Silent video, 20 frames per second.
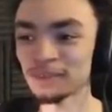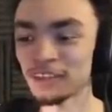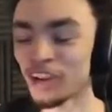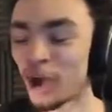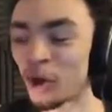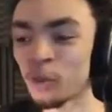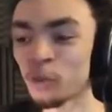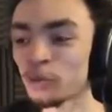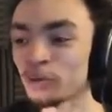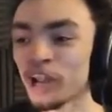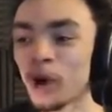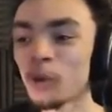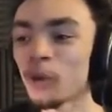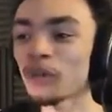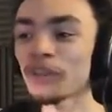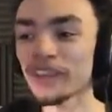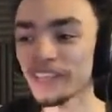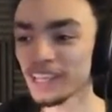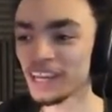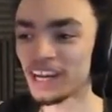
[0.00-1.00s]
No, no
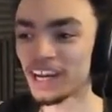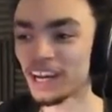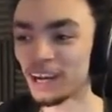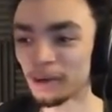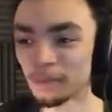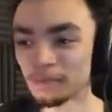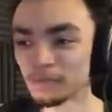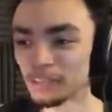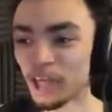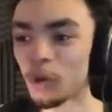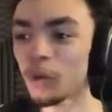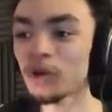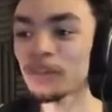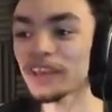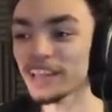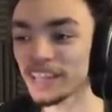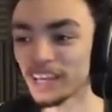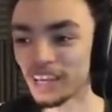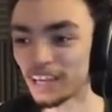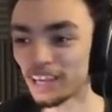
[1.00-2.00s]
other car. No
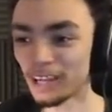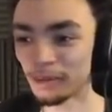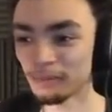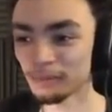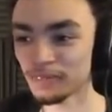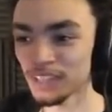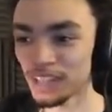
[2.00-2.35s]
other car.